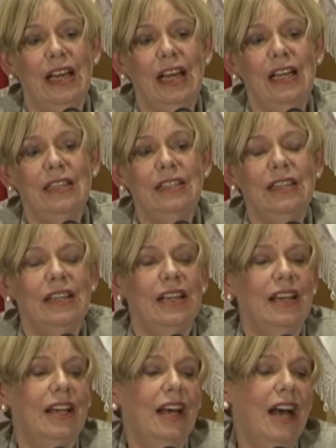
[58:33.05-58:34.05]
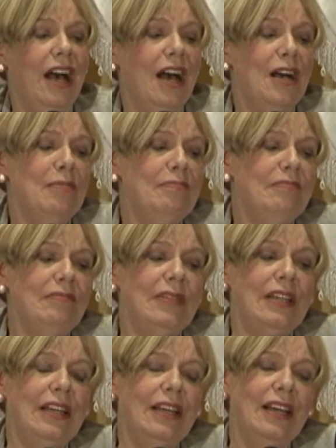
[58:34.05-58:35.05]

and um,